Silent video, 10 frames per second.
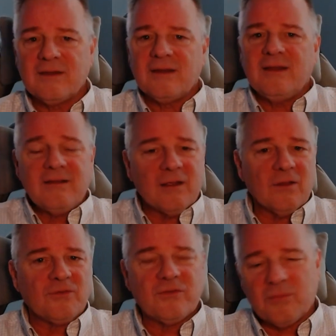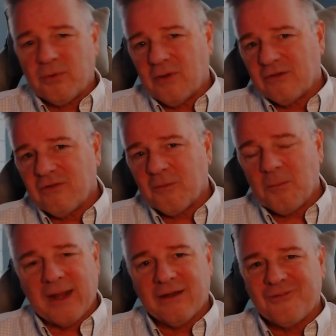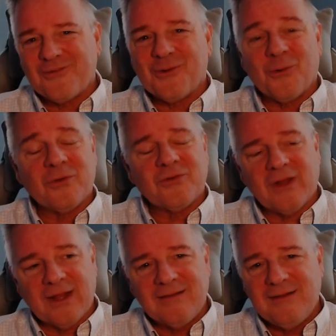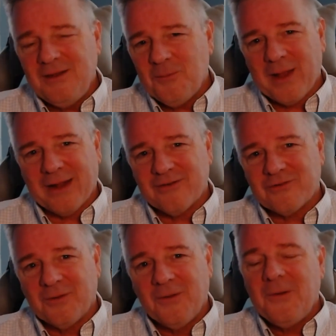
in the details as a project manager or as an IT manager.